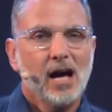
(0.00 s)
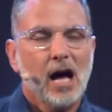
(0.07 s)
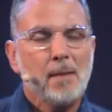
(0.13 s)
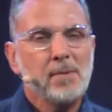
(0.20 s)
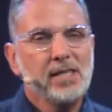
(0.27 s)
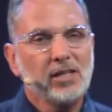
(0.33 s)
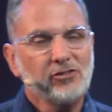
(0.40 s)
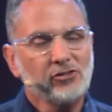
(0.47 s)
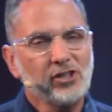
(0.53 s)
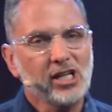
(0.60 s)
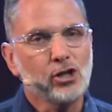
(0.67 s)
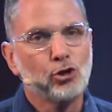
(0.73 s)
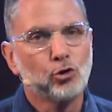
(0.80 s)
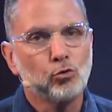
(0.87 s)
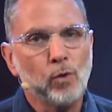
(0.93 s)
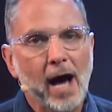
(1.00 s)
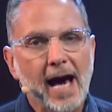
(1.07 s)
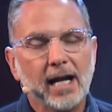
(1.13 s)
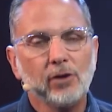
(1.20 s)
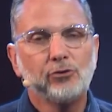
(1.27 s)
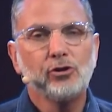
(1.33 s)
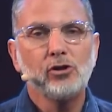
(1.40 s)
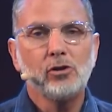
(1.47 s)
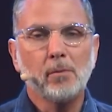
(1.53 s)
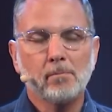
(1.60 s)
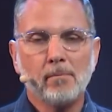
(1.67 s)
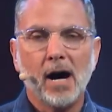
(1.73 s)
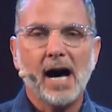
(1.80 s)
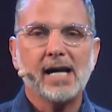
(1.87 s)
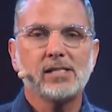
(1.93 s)
I mean, this is a gratitude
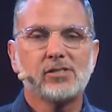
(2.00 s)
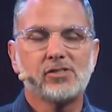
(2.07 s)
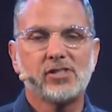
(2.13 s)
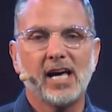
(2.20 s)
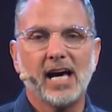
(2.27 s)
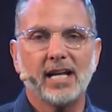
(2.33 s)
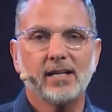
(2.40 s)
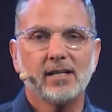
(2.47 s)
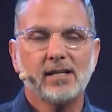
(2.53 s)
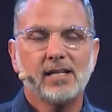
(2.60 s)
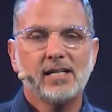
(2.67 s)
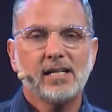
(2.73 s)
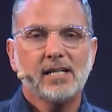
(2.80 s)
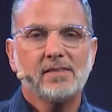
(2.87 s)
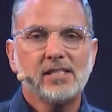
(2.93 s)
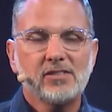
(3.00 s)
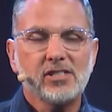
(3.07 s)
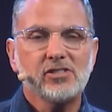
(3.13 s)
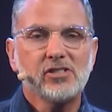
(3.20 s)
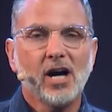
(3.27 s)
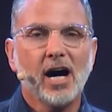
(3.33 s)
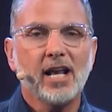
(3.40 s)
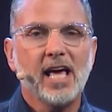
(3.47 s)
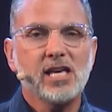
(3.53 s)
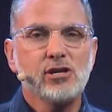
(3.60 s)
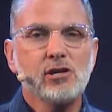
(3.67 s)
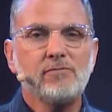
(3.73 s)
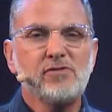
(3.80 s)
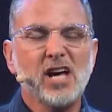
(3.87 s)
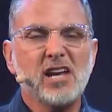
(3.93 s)
mindset. This is not a,
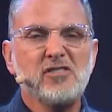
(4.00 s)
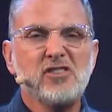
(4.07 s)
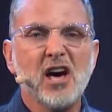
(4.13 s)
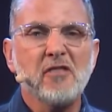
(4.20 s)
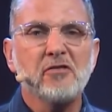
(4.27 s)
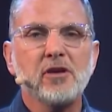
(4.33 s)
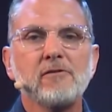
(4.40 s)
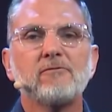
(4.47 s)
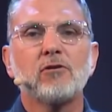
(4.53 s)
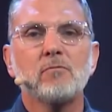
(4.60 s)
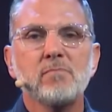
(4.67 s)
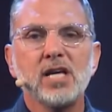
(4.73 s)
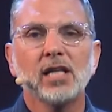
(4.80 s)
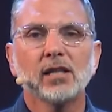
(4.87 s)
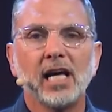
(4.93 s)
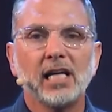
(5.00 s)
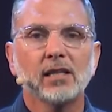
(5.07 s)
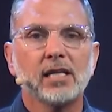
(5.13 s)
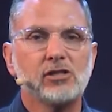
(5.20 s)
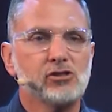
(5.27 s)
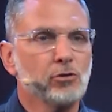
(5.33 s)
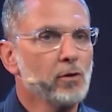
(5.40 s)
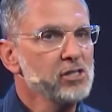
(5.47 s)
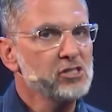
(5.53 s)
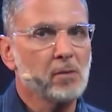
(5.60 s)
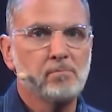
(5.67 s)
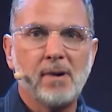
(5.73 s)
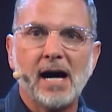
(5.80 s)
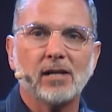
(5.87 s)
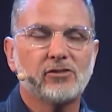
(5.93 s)
you've done nothing for me lately, so it's
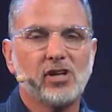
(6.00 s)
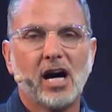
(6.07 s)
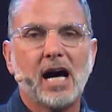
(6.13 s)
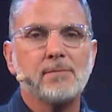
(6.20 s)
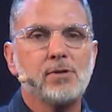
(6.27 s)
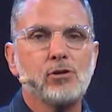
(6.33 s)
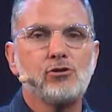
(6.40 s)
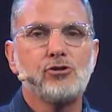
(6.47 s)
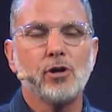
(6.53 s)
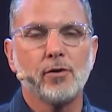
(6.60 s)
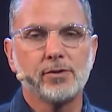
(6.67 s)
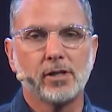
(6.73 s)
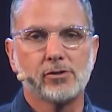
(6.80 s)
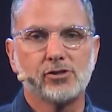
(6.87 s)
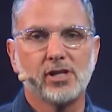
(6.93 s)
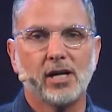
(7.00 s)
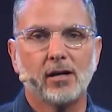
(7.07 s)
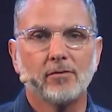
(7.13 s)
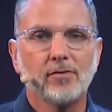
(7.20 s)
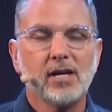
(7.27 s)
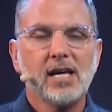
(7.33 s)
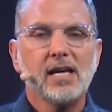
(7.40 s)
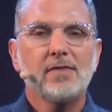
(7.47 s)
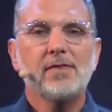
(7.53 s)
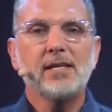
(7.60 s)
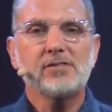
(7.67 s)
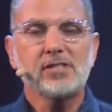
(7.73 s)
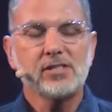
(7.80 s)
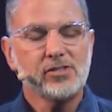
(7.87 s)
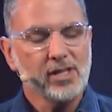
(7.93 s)
about time you show yourself.
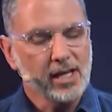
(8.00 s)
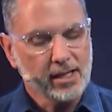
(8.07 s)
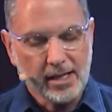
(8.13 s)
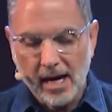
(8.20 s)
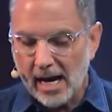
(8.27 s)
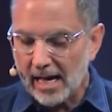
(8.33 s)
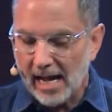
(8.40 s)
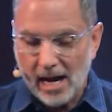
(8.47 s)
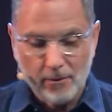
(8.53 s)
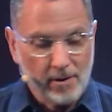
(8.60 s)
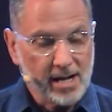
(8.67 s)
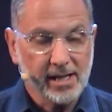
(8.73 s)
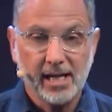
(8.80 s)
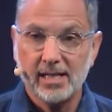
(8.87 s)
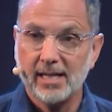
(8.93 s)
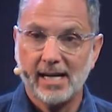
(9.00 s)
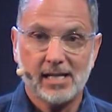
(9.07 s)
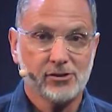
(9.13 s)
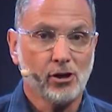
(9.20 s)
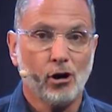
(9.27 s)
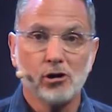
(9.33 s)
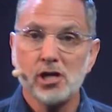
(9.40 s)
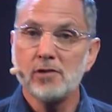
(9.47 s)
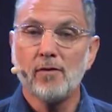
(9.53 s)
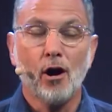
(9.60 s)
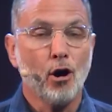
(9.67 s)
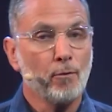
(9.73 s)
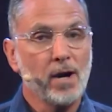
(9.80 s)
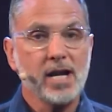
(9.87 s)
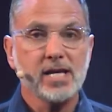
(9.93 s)
This is a, God, I recognize all you've
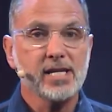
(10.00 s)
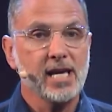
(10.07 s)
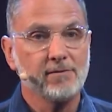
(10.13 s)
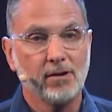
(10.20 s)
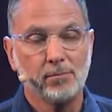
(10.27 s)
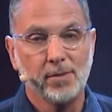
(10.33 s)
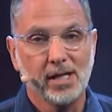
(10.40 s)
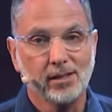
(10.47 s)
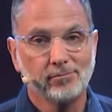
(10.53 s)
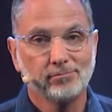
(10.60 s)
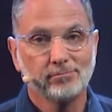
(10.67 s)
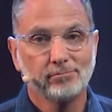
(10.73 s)
already given me.